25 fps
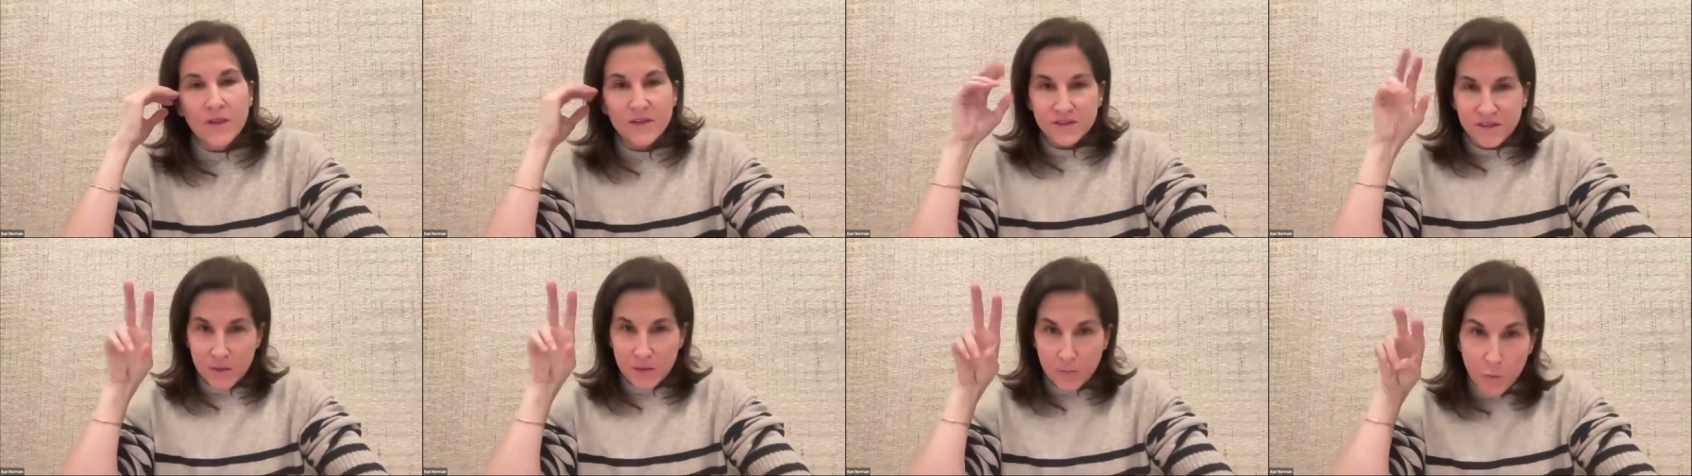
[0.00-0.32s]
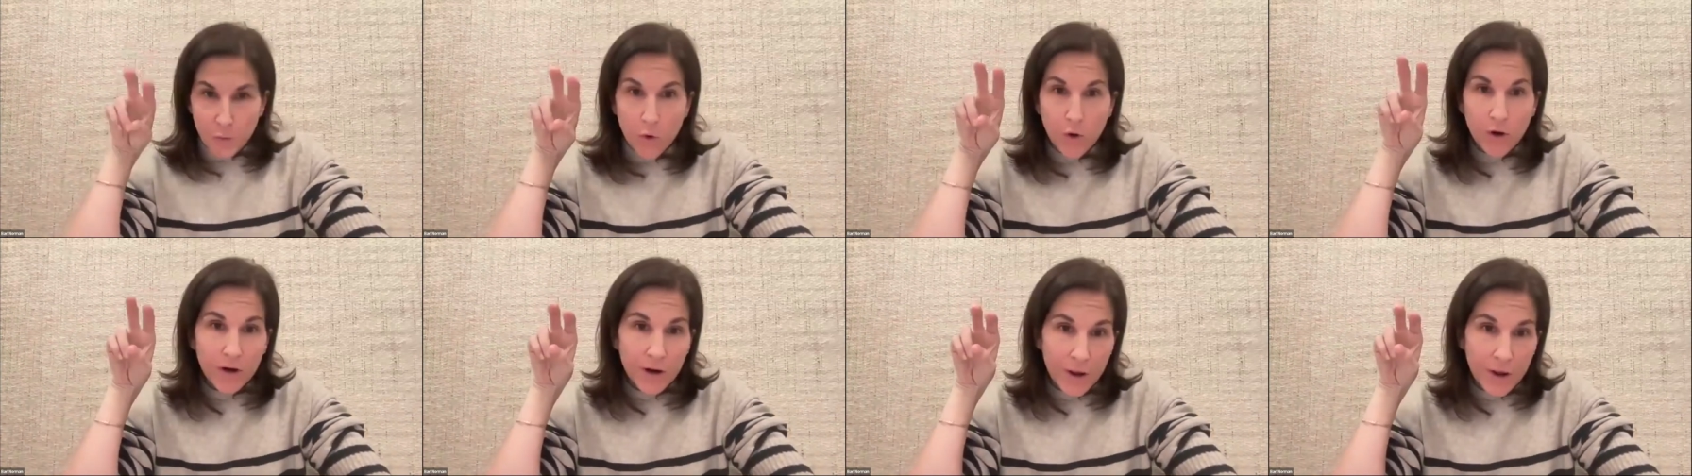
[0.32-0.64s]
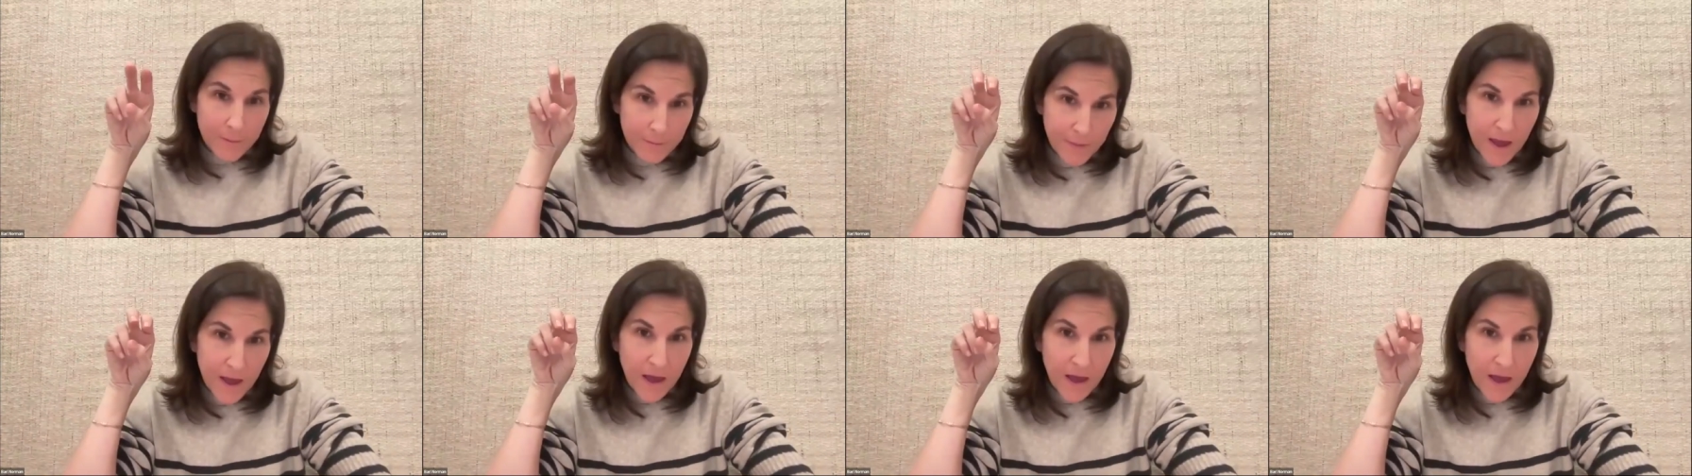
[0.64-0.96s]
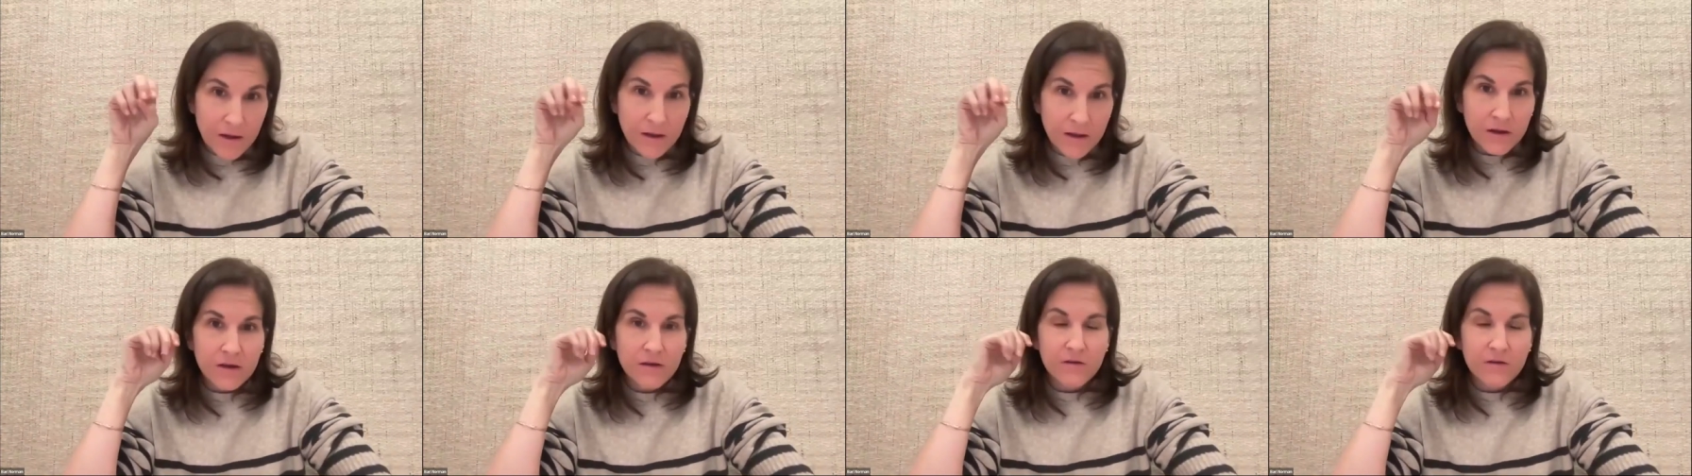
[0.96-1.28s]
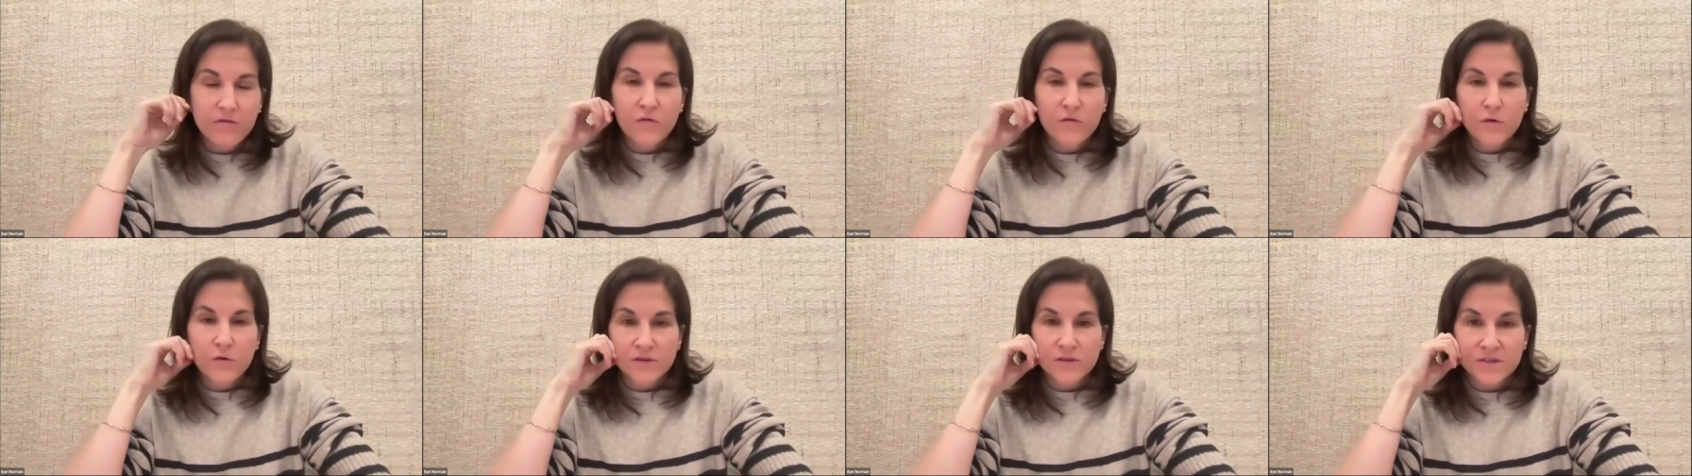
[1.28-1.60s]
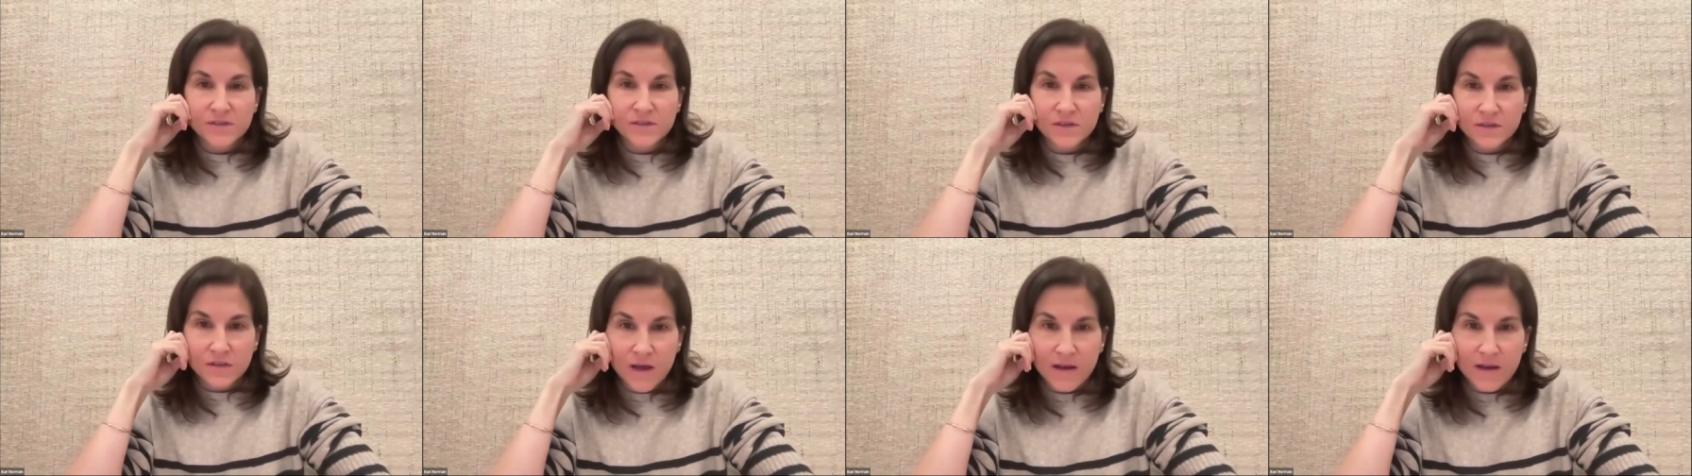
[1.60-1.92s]
say more competitive or
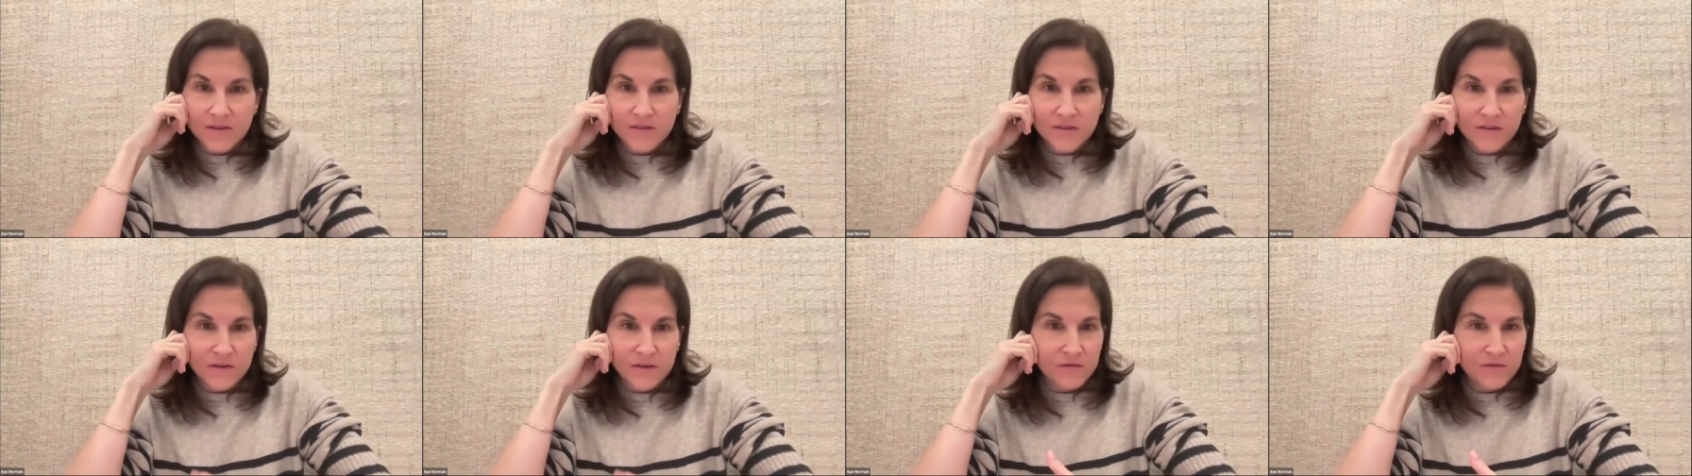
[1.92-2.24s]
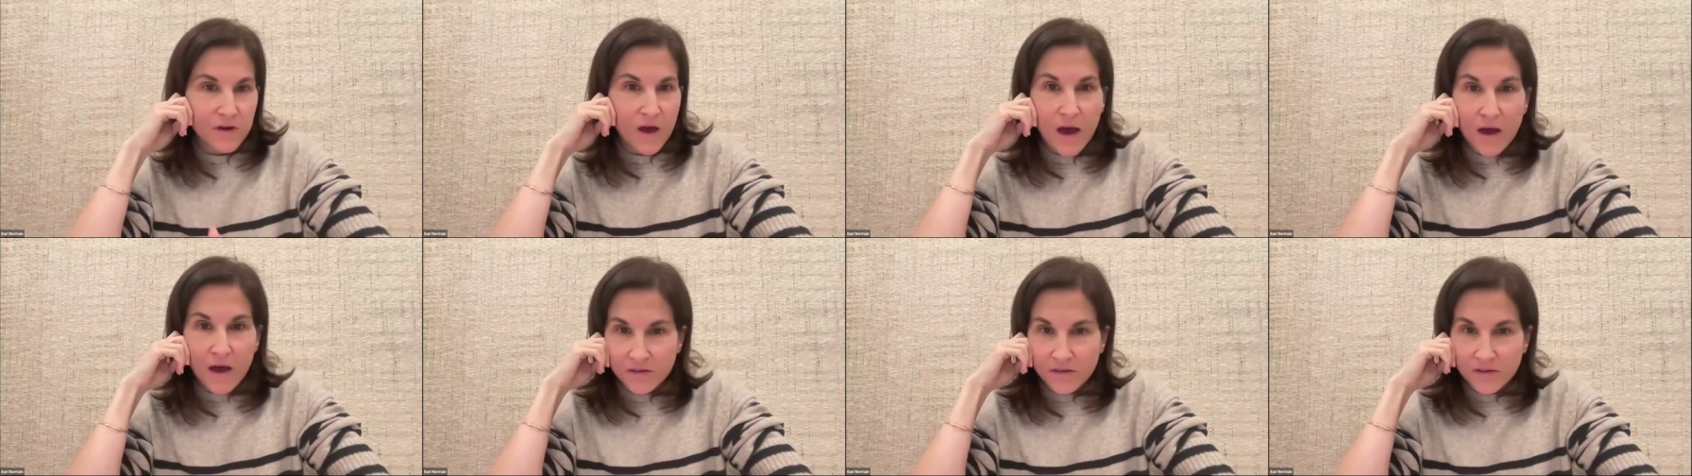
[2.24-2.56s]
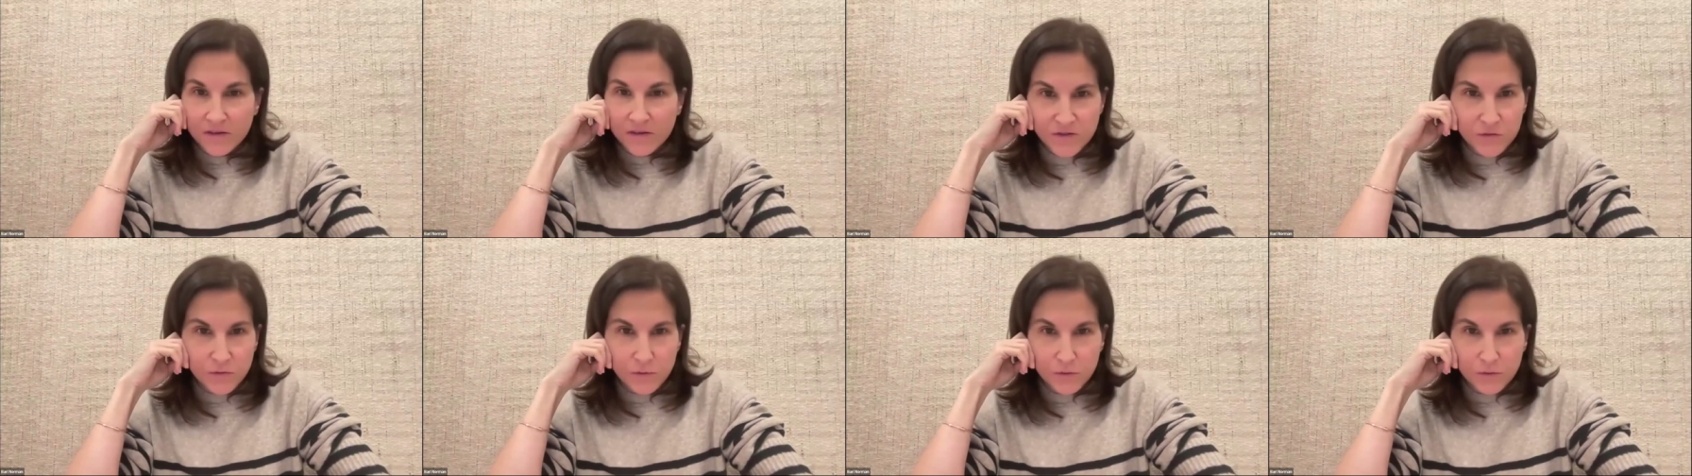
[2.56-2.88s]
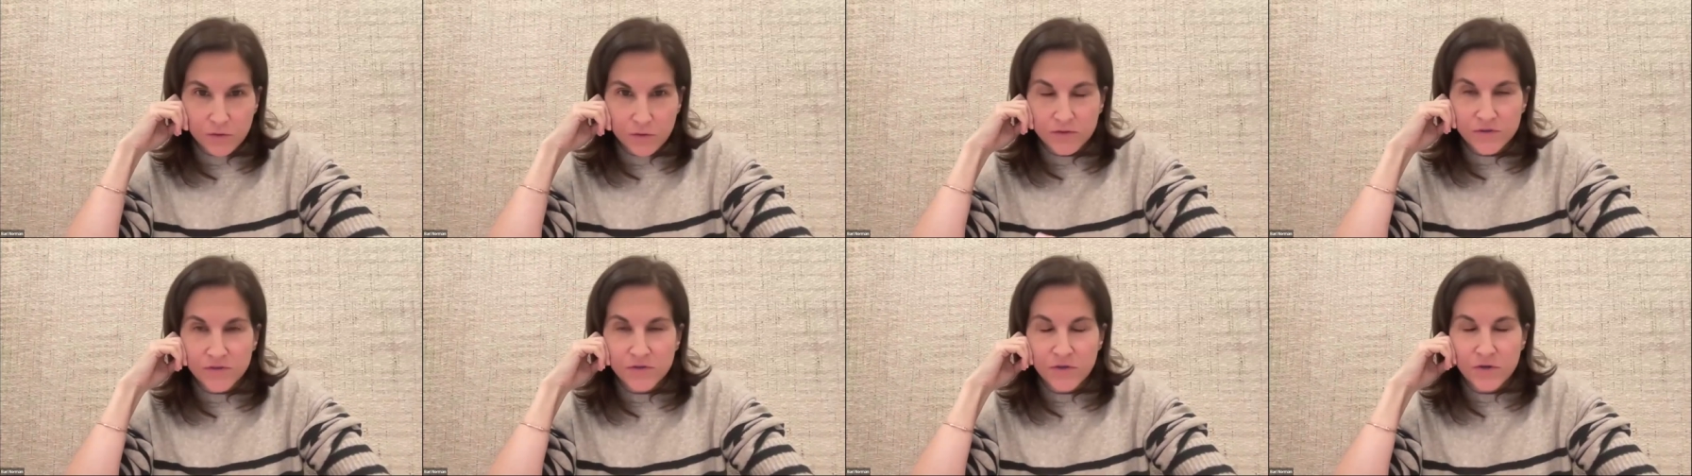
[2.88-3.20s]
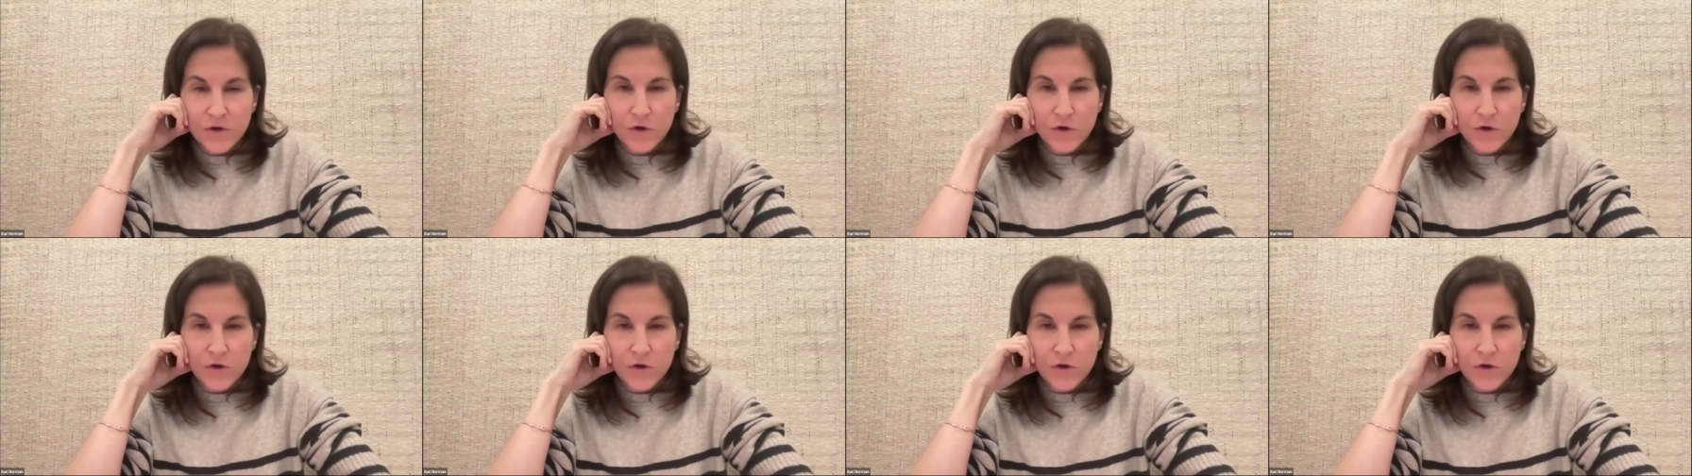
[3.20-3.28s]
selective high schools,